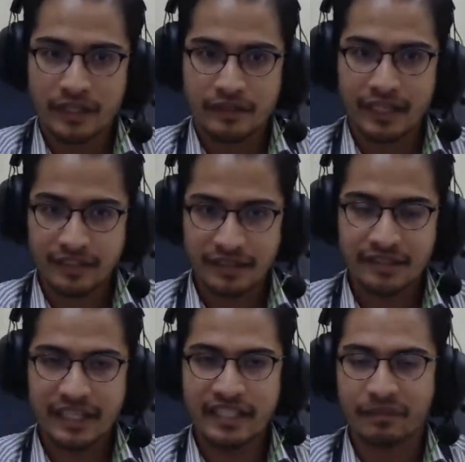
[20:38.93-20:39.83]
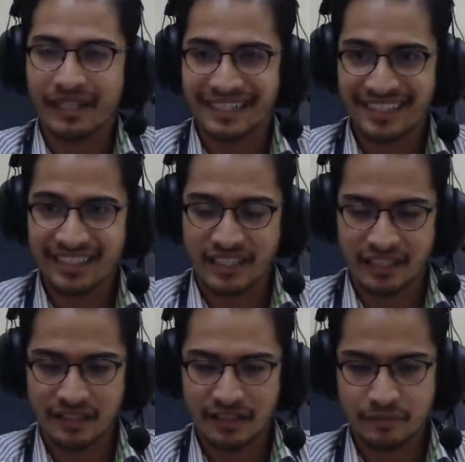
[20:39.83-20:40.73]
by
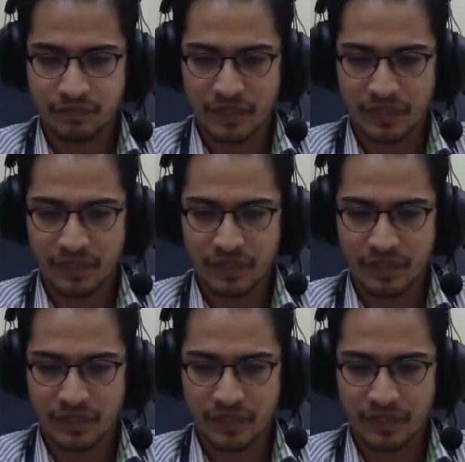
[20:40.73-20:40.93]
researchers